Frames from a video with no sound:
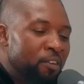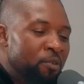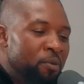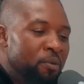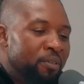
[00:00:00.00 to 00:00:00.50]

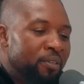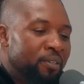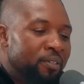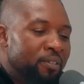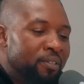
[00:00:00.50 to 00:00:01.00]
like you
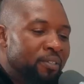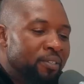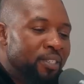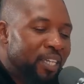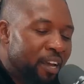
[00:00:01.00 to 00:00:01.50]

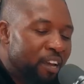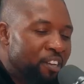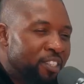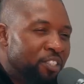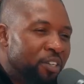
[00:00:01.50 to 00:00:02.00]
took an
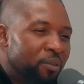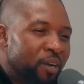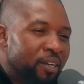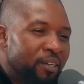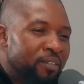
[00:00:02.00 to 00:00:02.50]
energy
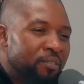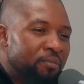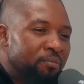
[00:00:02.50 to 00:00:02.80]
drink right now?